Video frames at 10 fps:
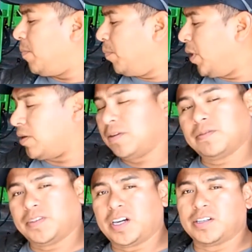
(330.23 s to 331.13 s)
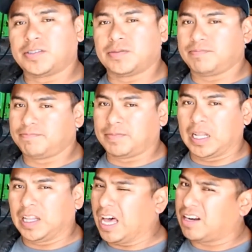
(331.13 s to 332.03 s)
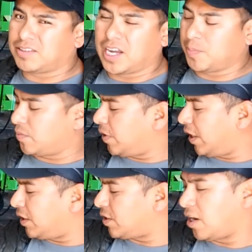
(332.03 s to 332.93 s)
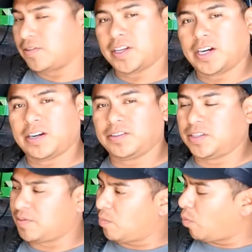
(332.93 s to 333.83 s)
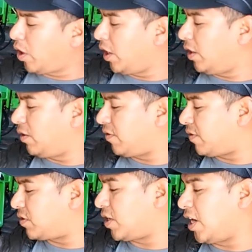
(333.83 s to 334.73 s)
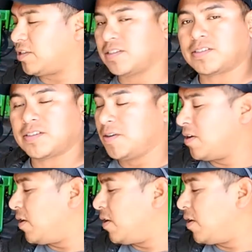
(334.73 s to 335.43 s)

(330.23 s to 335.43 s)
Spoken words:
But there's a lot of type of heads out there, different brand, different sizes.